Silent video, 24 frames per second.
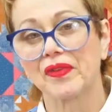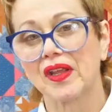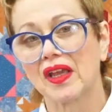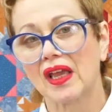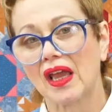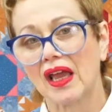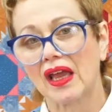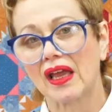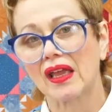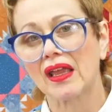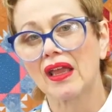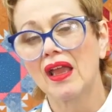
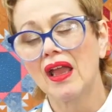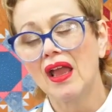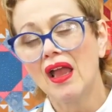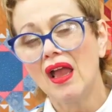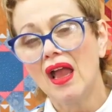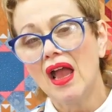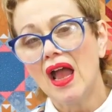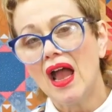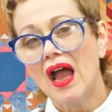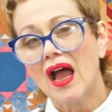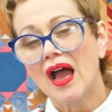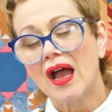Okay,
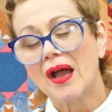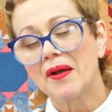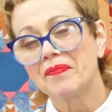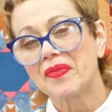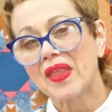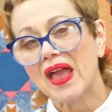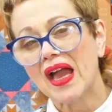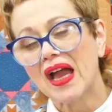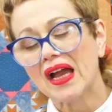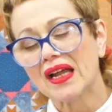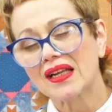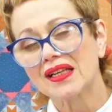
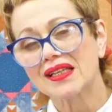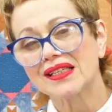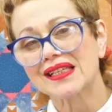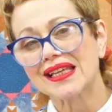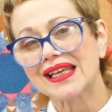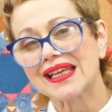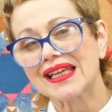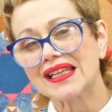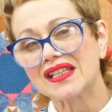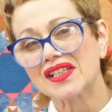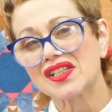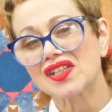and
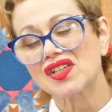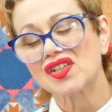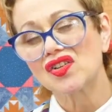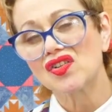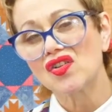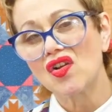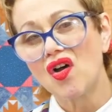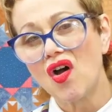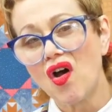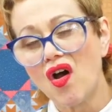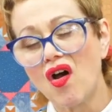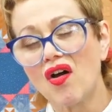it's
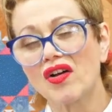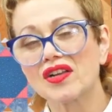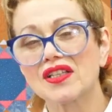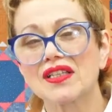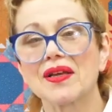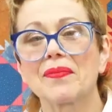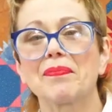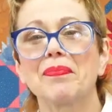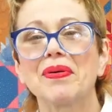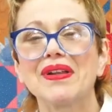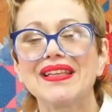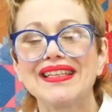not
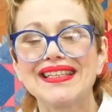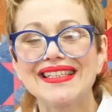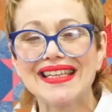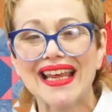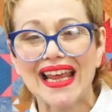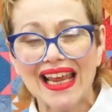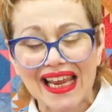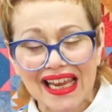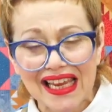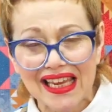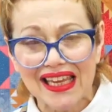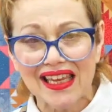
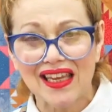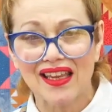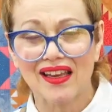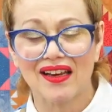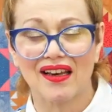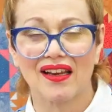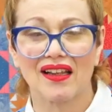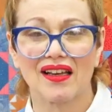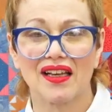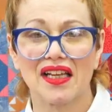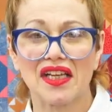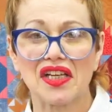
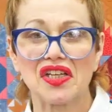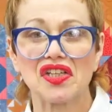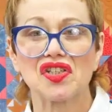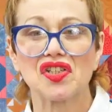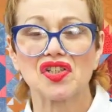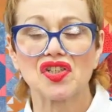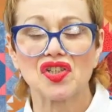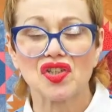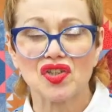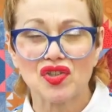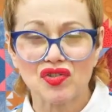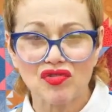particularly
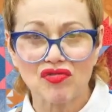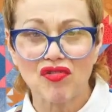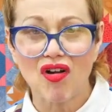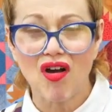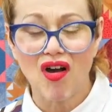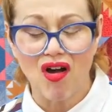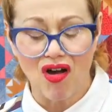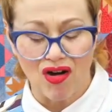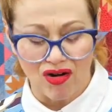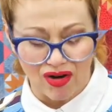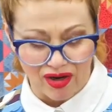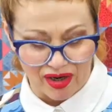
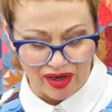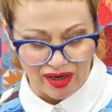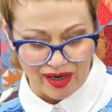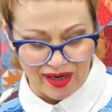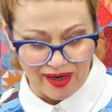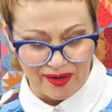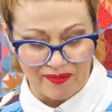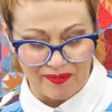strong,